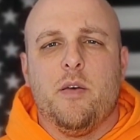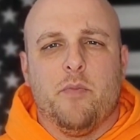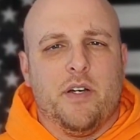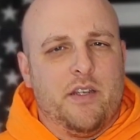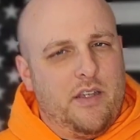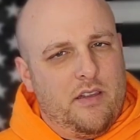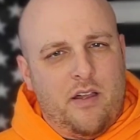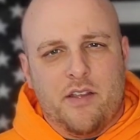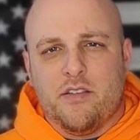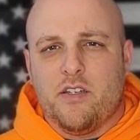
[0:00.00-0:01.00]
But in a lot
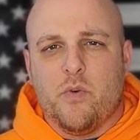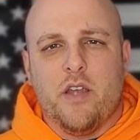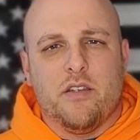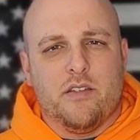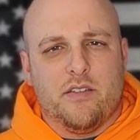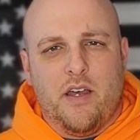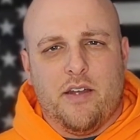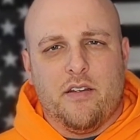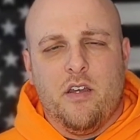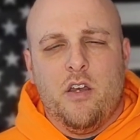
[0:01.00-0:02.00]
of situations, it's
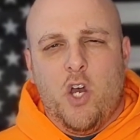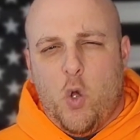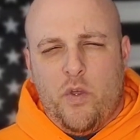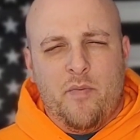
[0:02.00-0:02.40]
not. Only